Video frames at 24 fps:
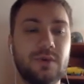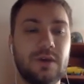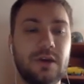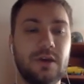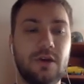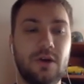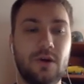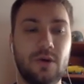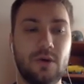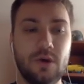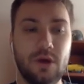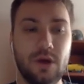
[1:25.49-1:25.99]
We
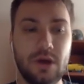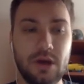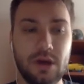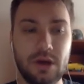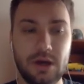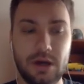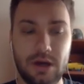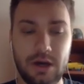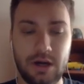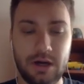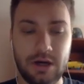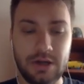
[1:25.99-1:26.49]
go
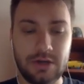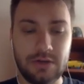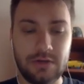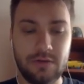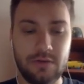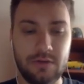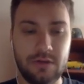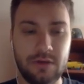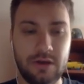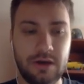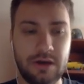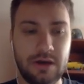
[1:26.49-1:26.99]

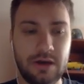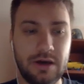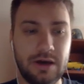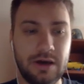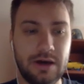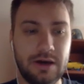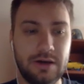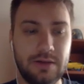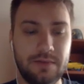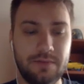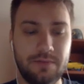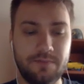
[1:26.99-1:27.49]
to the
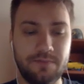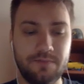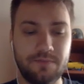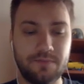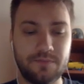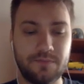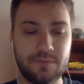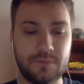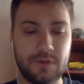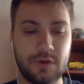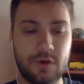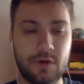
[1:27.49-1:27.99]

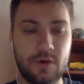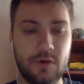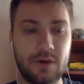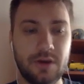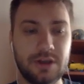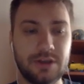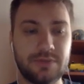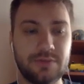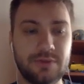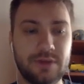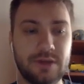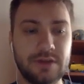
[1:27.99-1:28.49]
Code
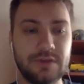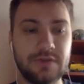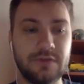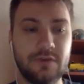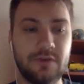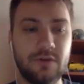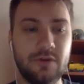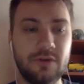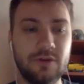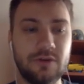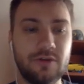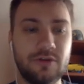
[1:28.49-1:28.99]
Express
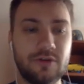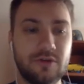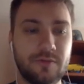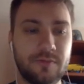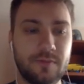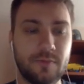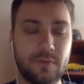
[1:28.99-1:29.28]
folder.